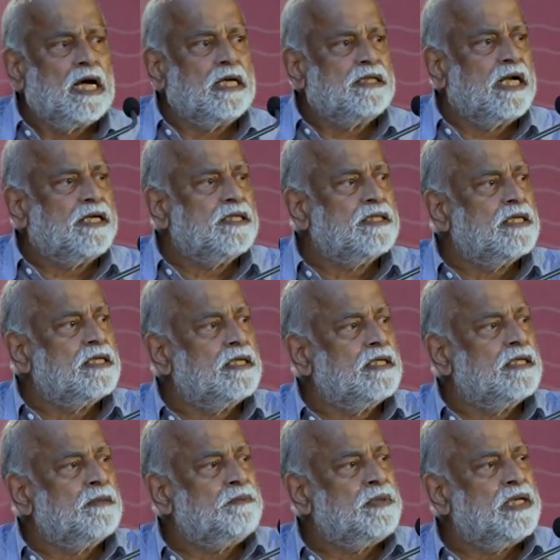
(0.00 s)
that is a
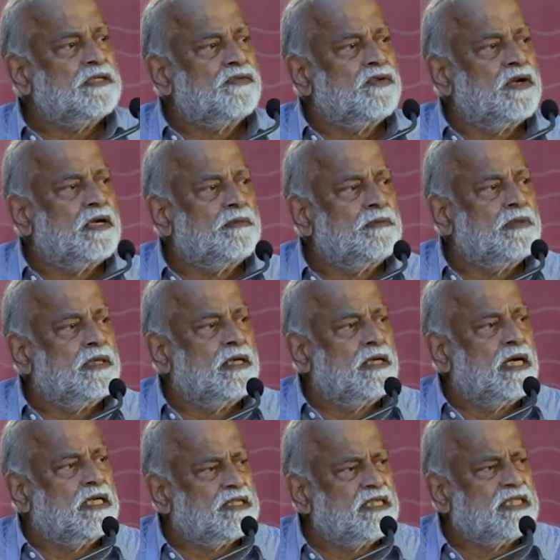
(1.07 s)
piece from
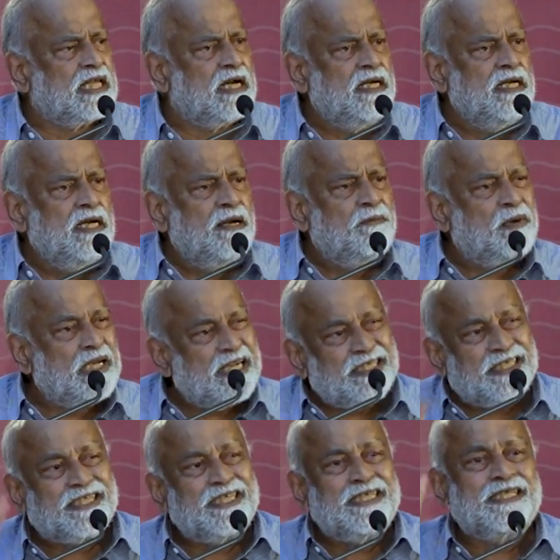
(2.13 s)
Ajanta, but
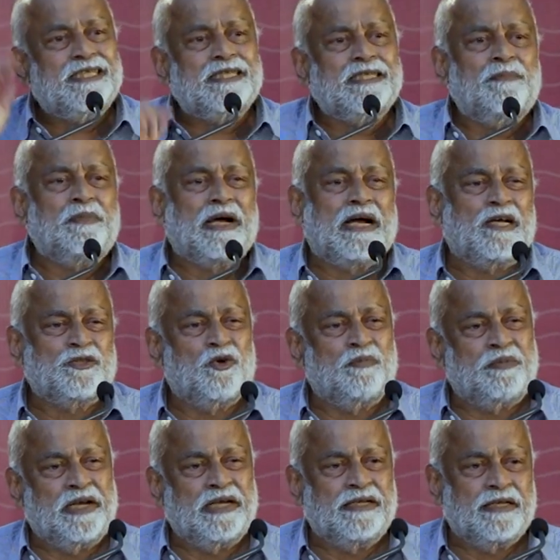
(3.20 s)
let's treat it as a Picasso
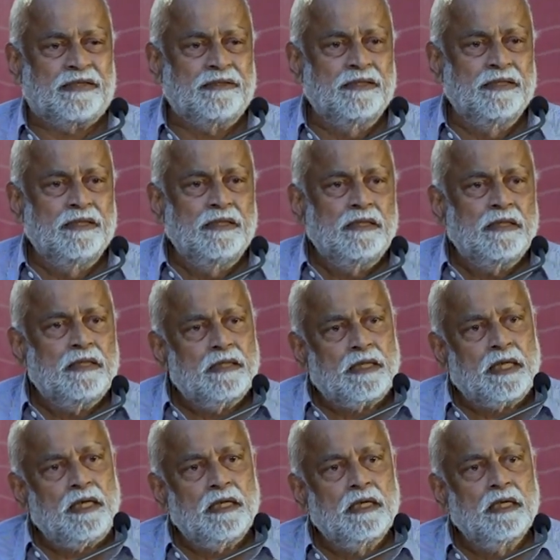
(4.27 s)
painting. Right?